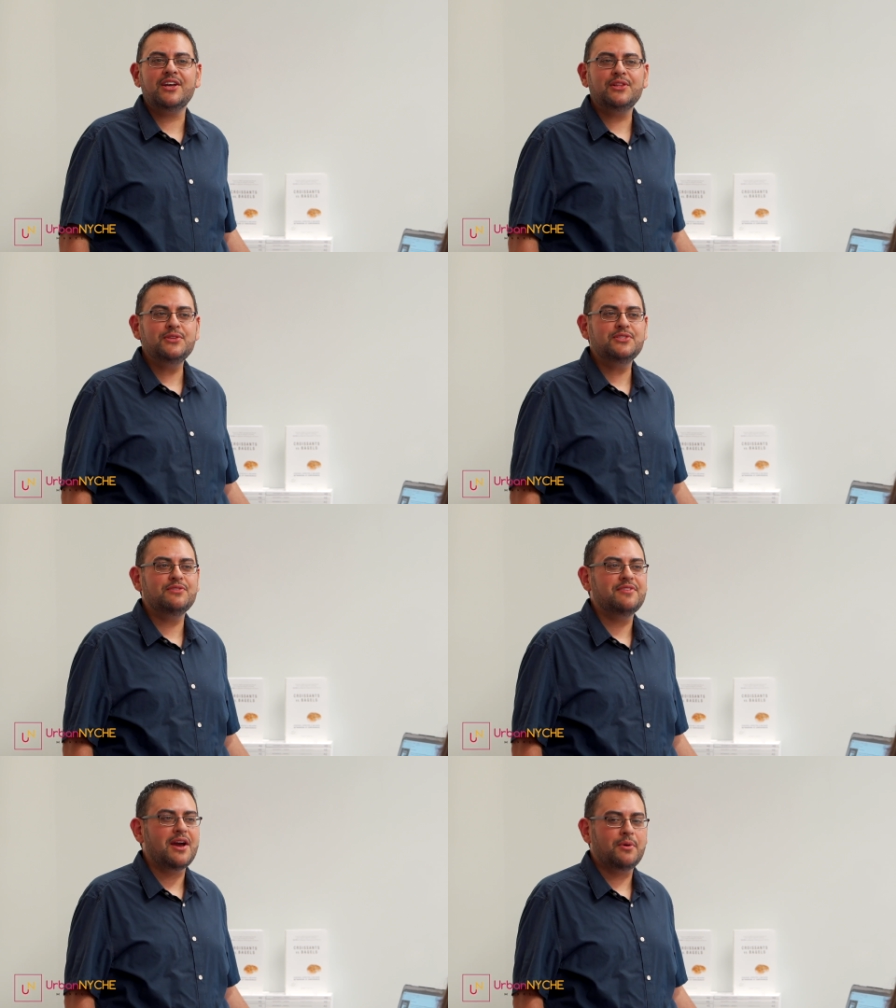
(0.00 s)

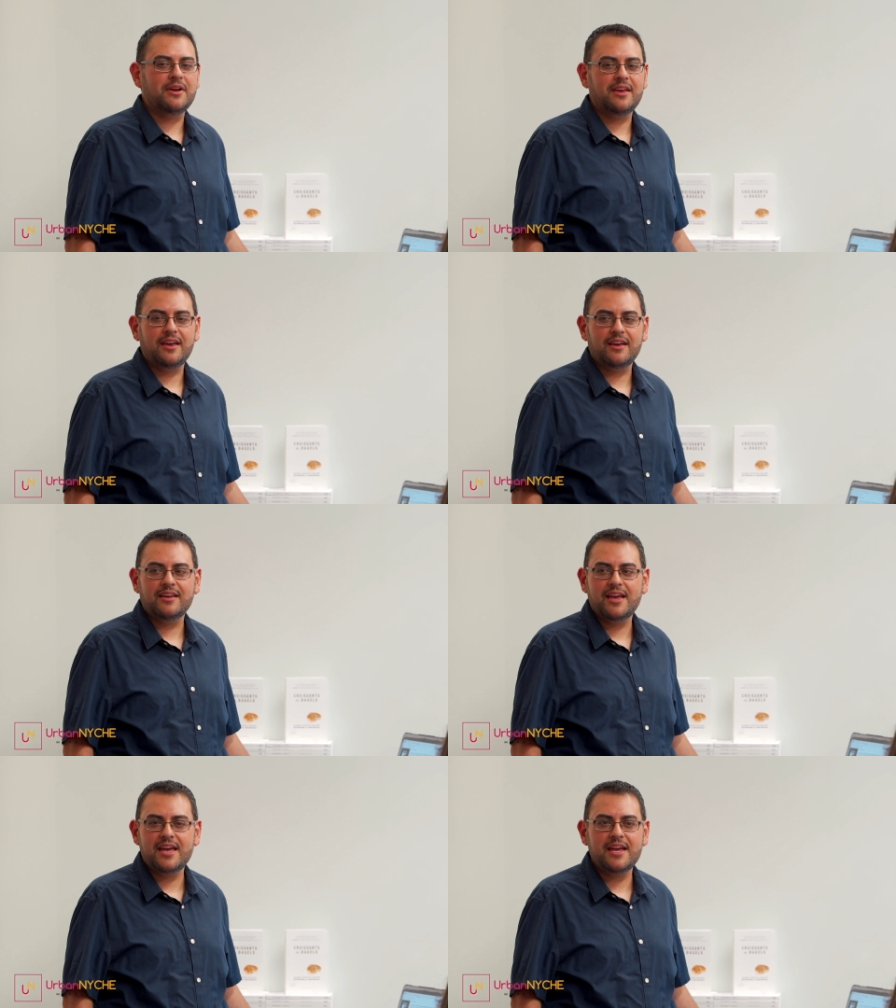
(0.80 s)
inclusive networking,
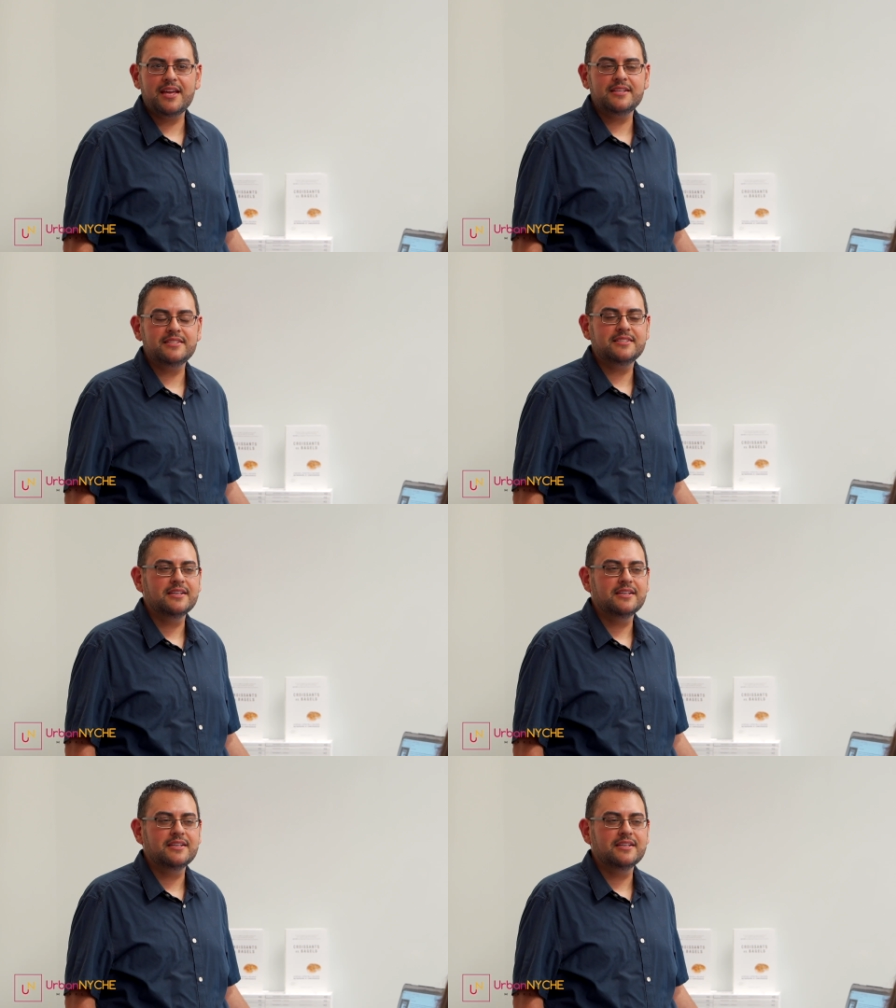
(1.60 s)
and